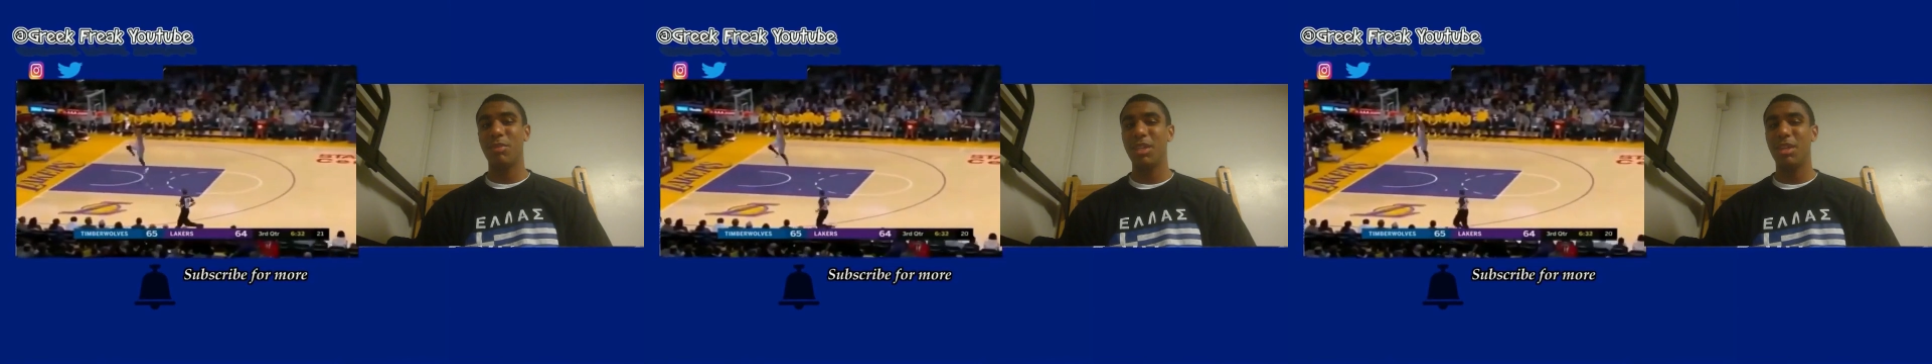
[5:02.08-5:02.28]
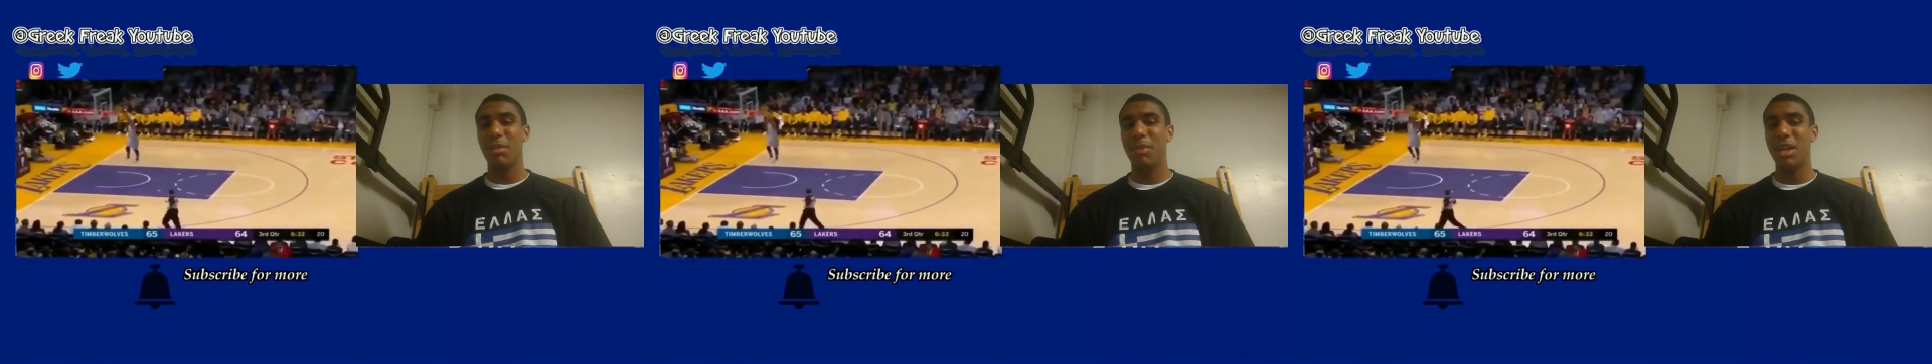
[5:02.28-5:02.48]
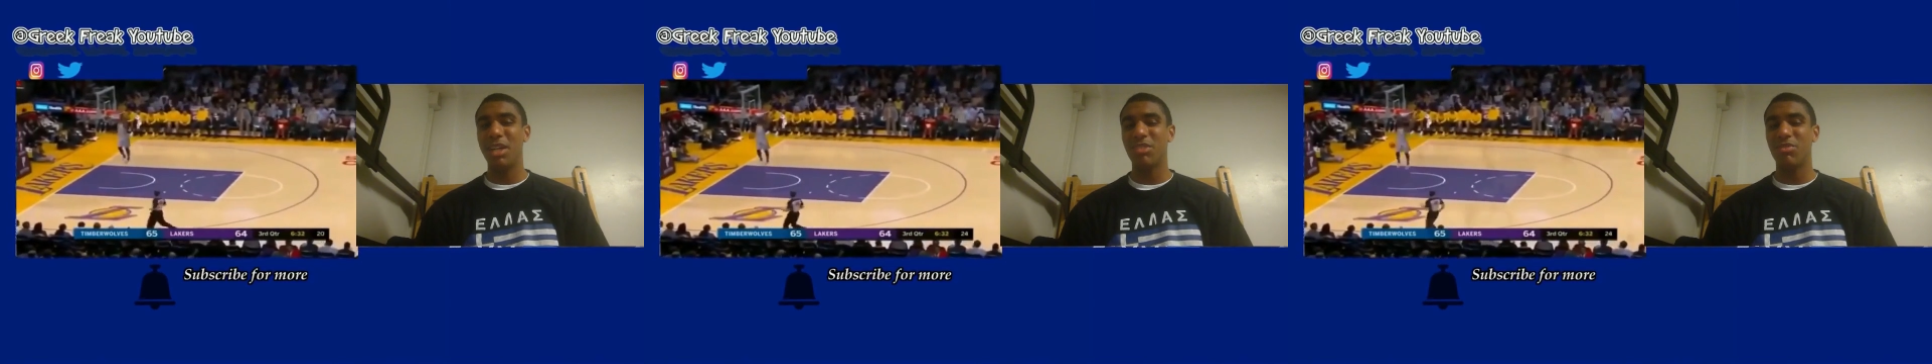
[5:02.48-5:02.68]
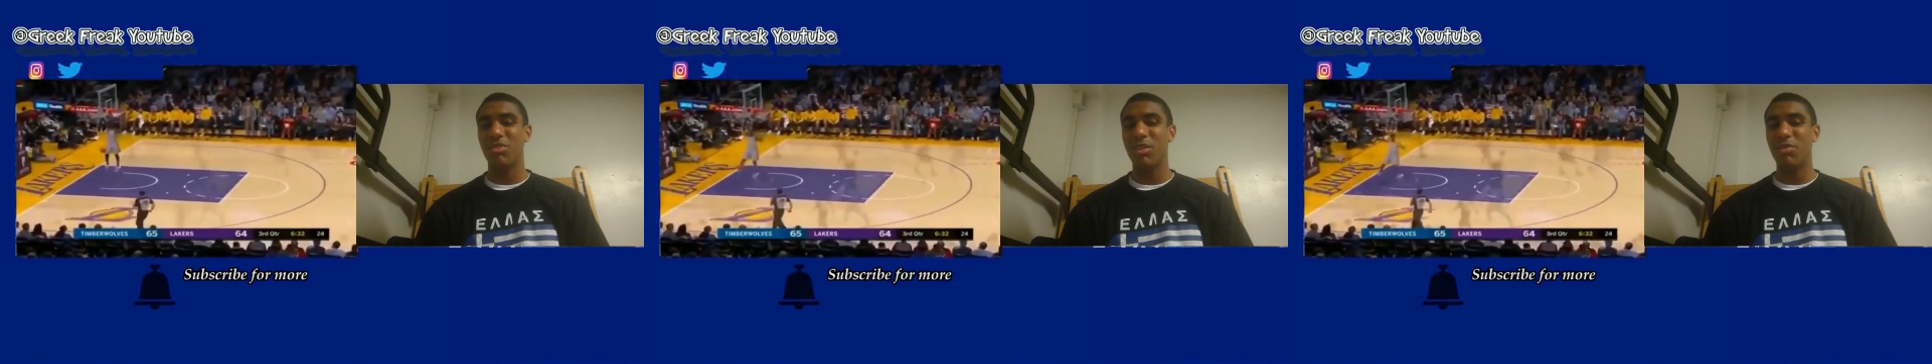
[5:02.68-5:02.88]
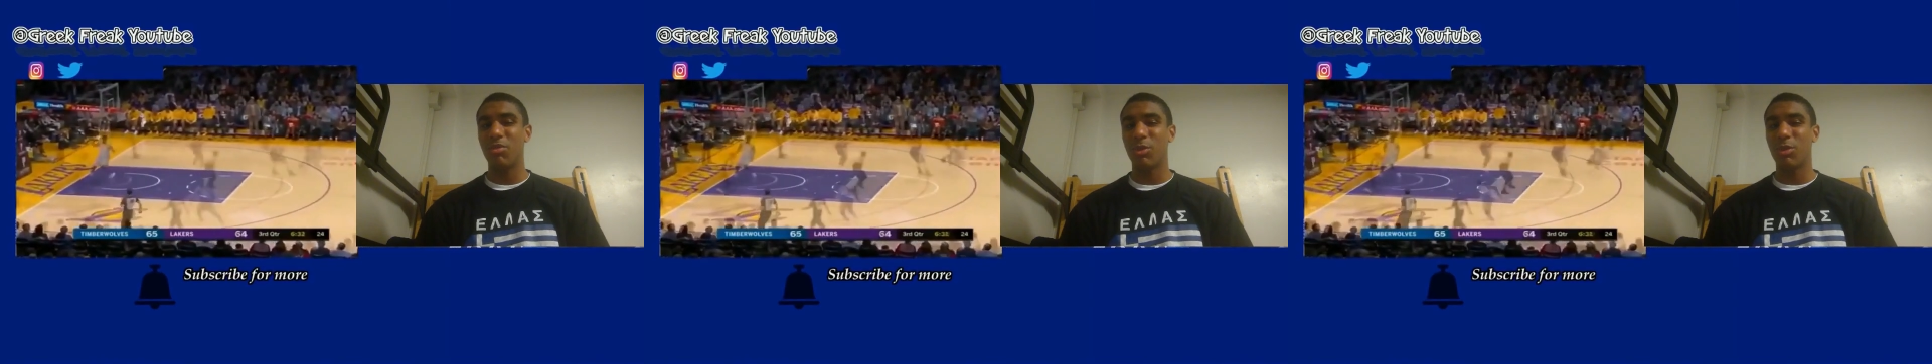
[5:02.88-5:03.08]
be the best
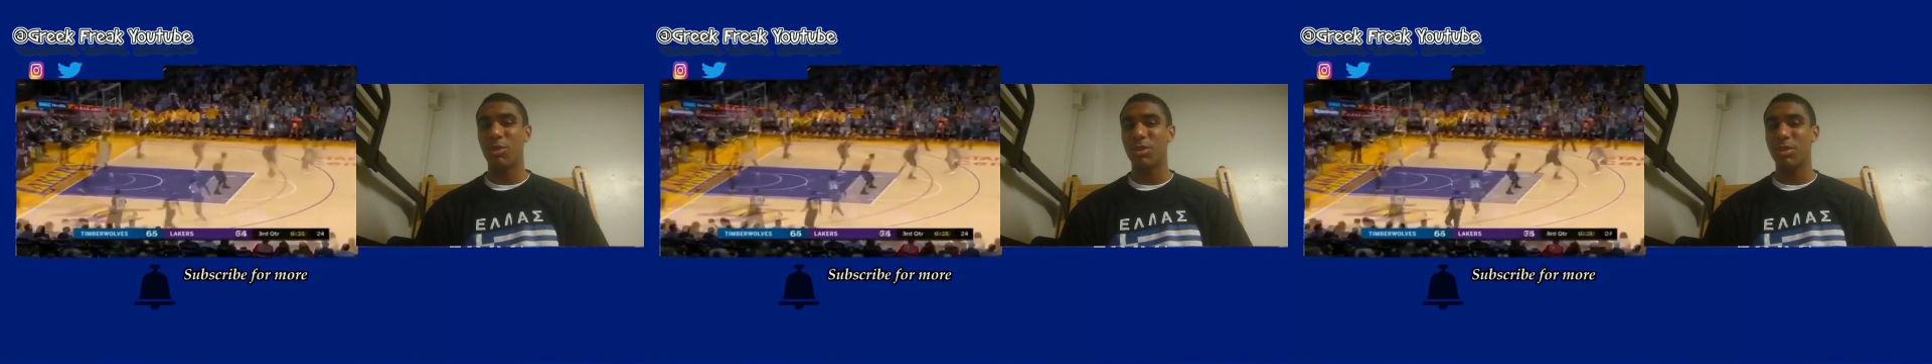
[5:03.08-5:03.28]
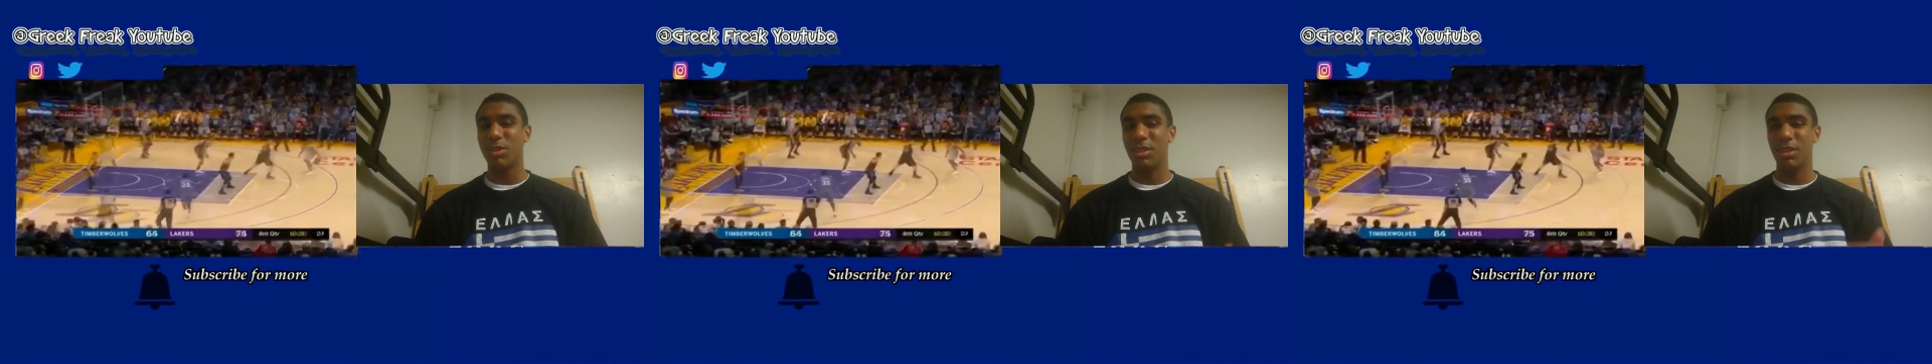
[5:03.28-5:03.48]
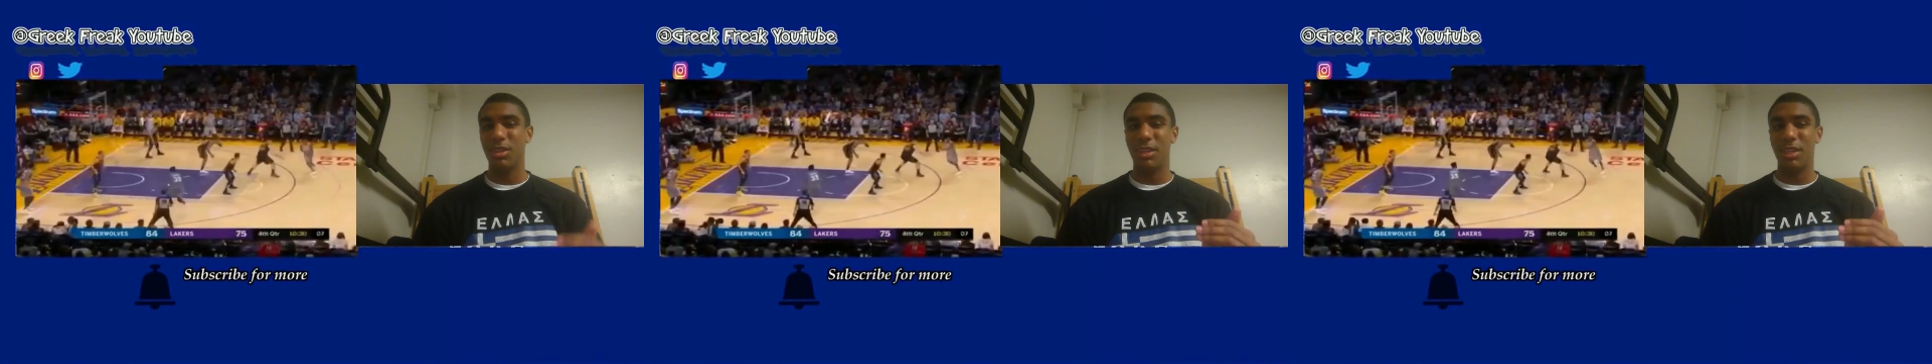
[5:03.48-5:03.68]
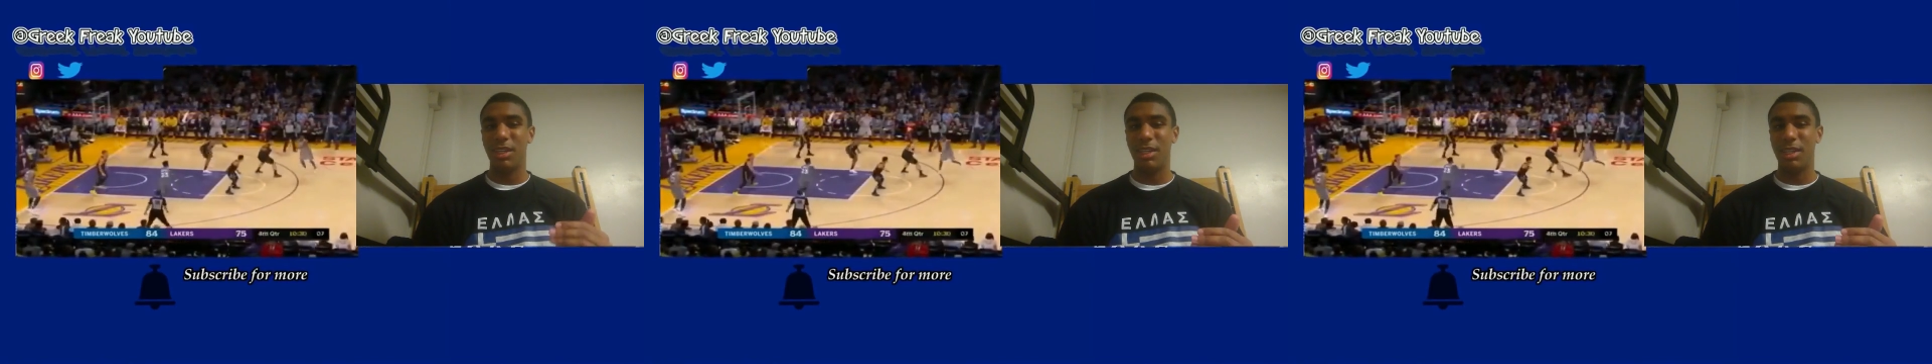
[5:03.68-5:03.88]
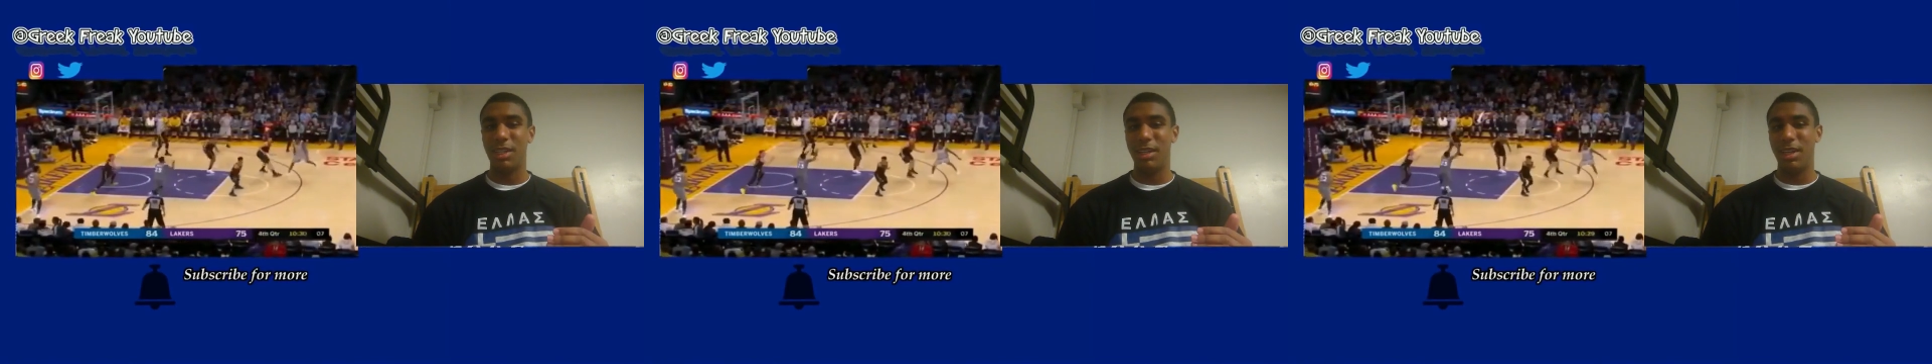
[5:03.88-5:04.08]
fit for
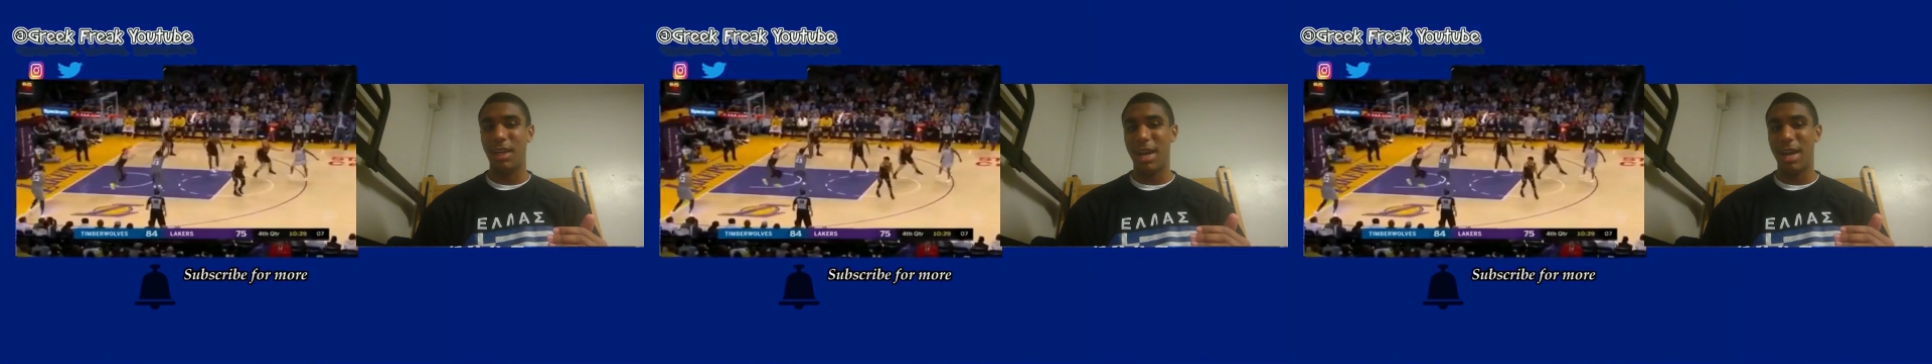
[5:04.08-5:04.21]
the